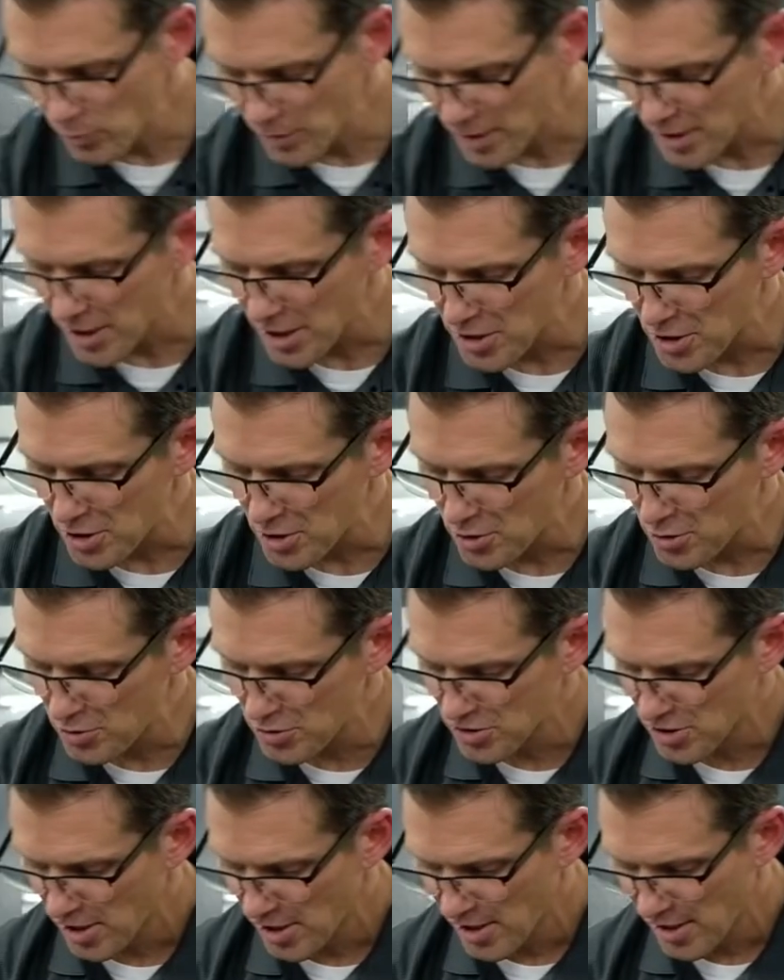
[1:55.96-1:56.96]
going to
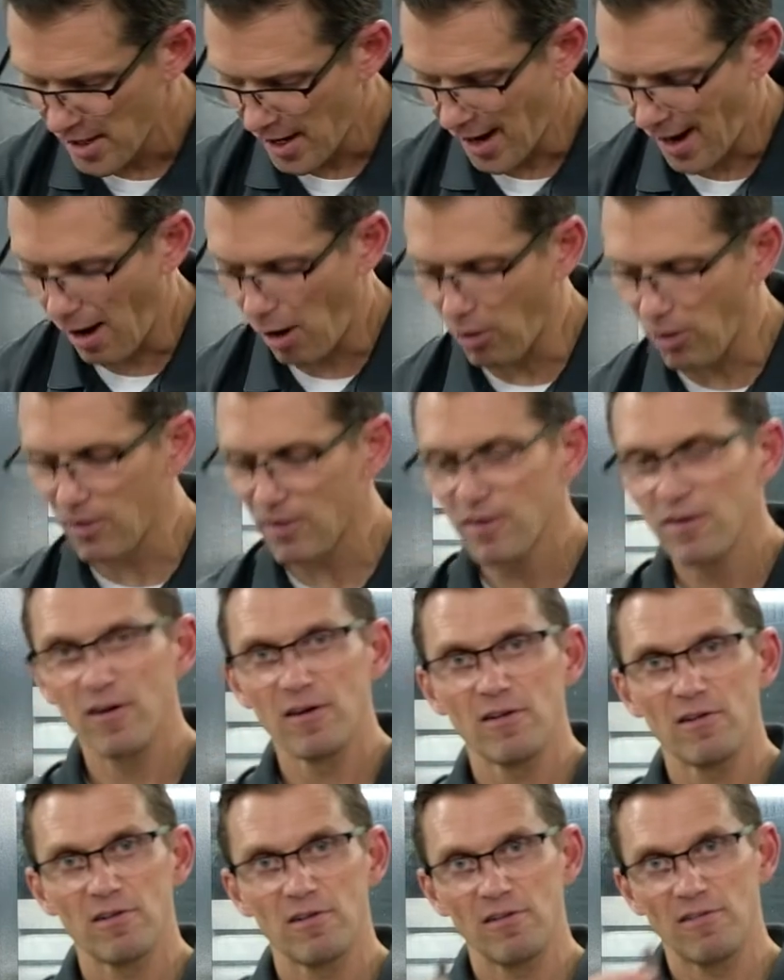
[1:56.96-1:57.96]
use our
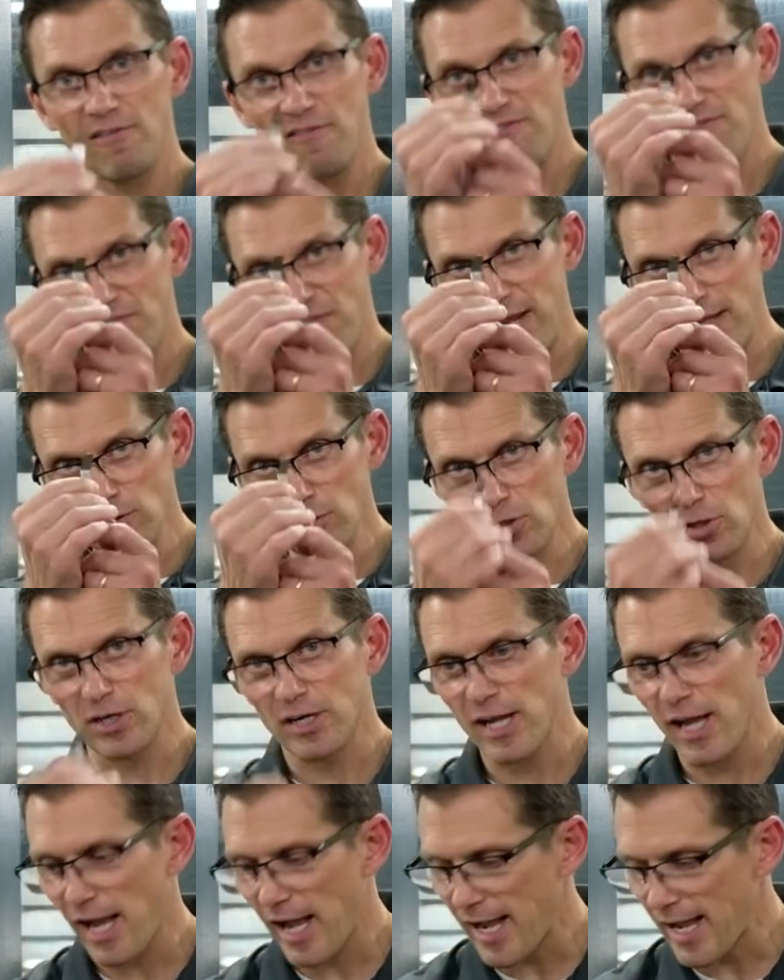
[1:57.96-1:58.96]
feeler
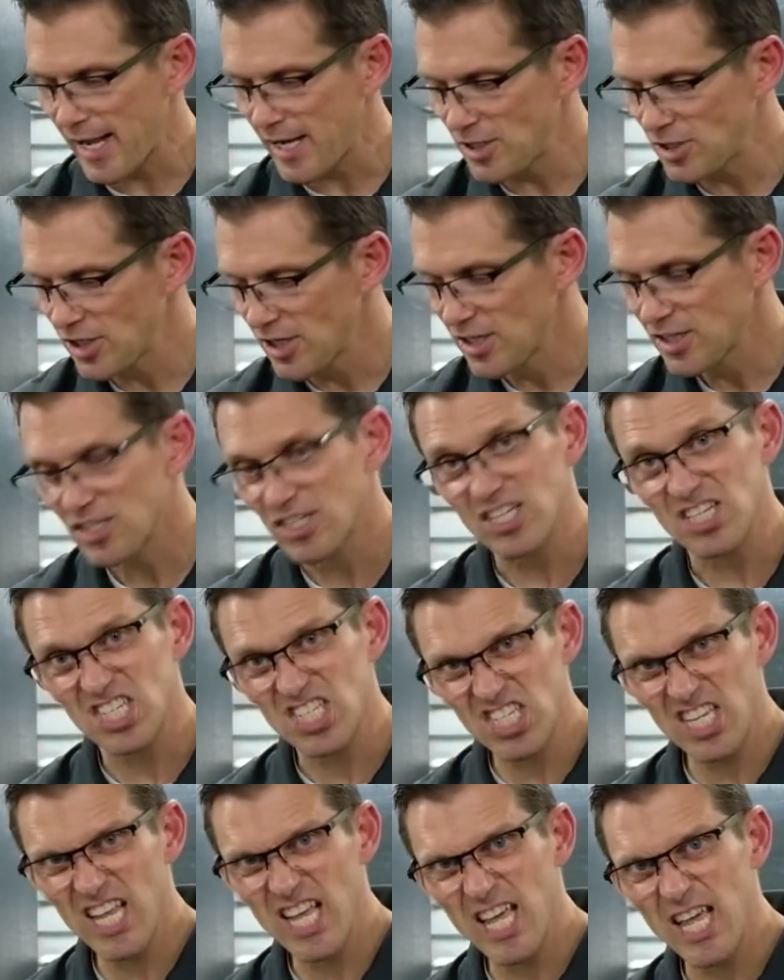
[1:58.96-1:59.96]
gauge to
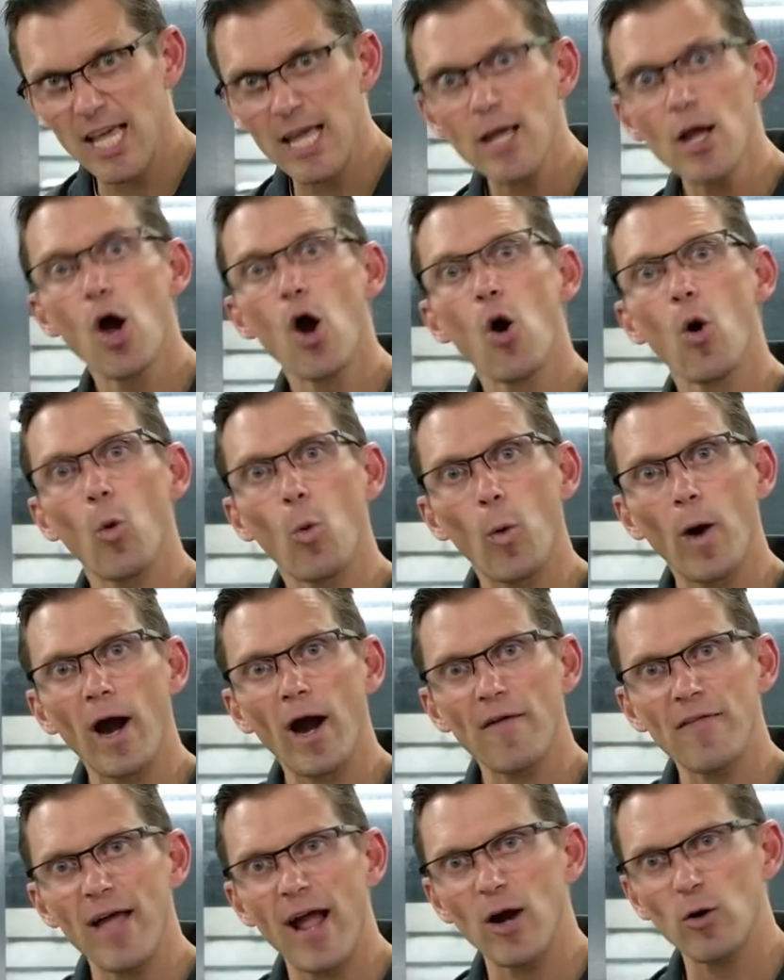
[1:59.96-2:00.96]
see
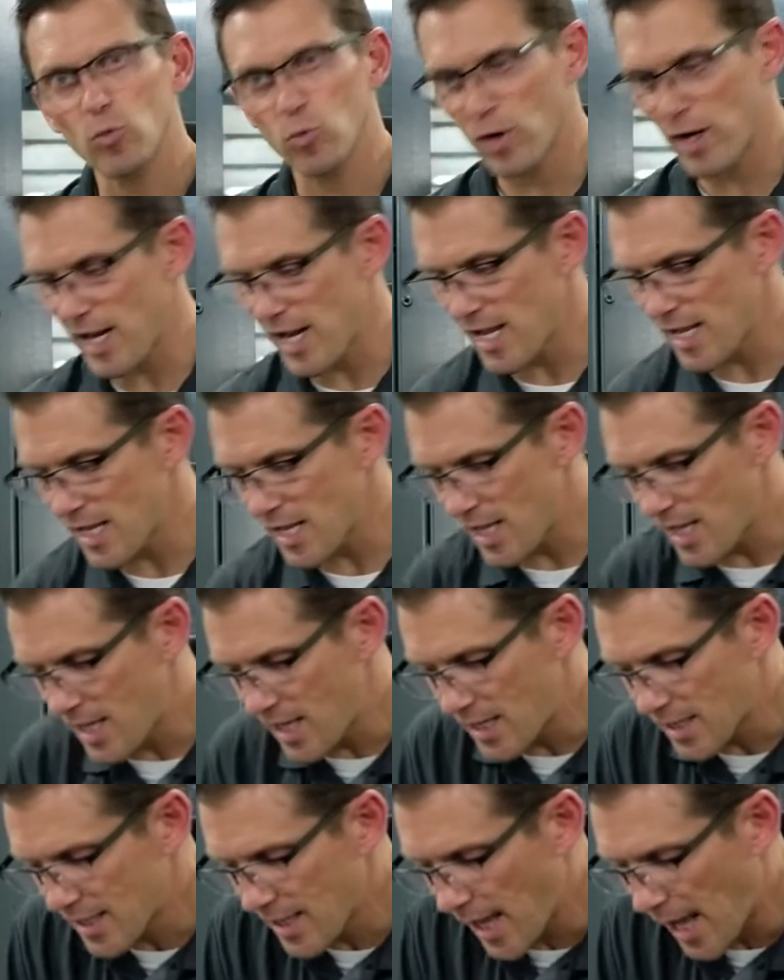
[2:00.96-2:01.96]
where that ring
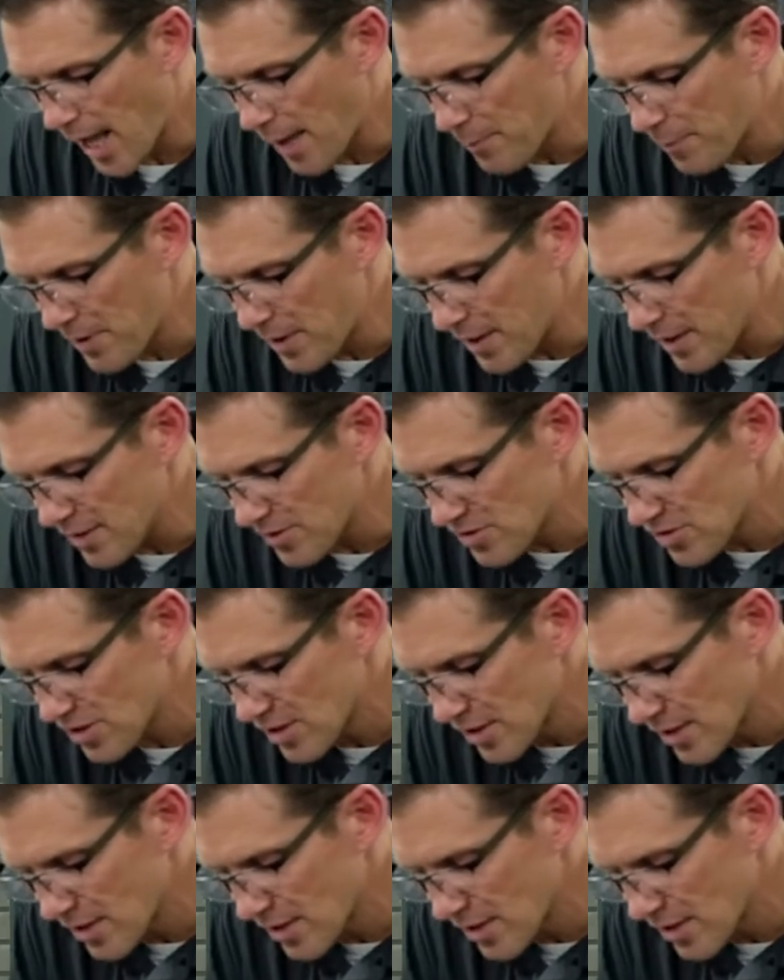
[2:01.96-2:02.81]
end gap is.